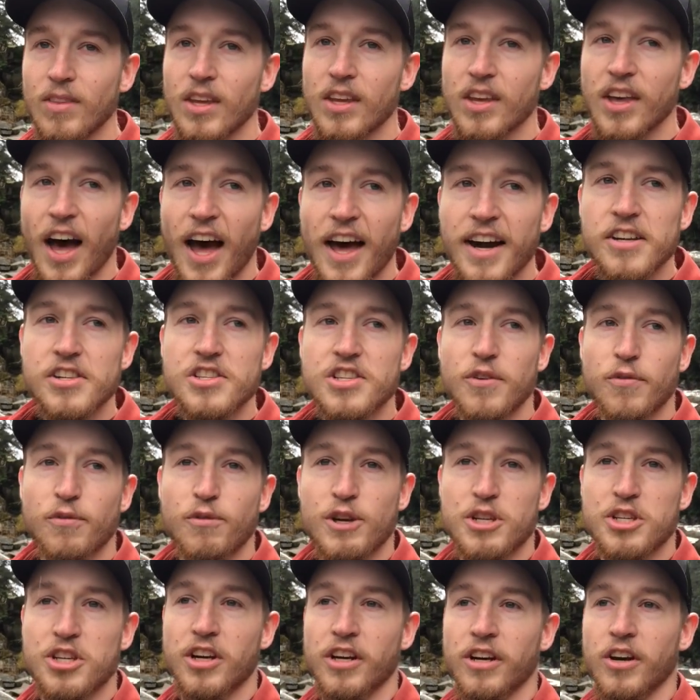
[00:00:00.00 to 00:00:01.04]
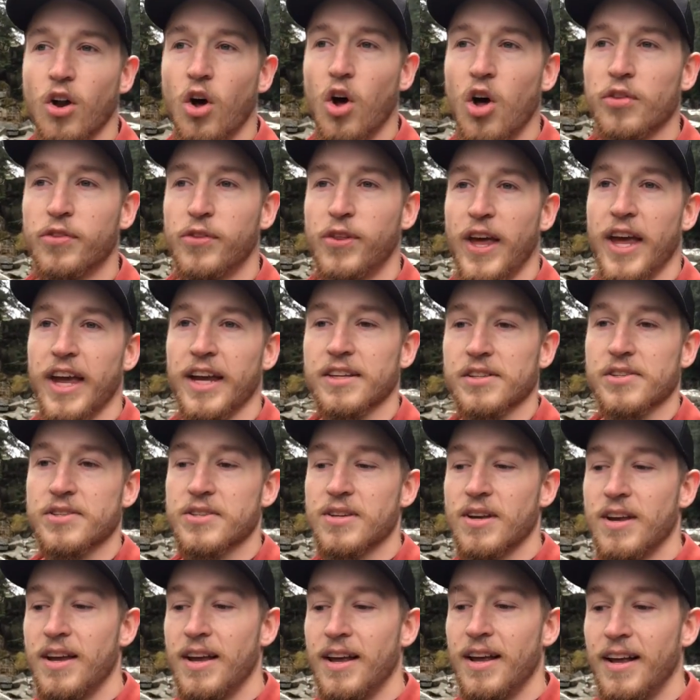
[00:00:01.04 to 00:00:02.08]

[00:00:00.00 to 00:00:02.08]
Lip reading: God is sufficient in all things.